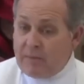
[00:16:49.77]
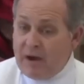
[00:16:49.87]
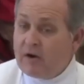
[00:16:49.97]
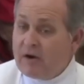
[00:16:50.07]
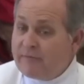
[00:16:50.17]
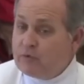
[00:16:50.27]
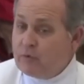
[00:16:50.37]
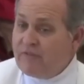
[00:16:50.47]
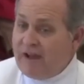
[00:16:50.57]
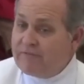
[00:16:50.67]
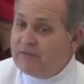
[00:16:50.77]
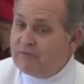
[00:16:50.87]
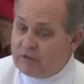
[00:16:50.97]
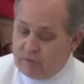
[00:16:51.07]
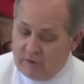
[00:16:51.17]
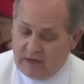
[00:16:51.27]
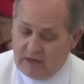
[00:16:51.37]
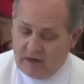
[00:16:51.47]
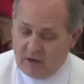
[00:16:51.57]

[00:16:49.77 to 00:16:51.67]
paragraph 2553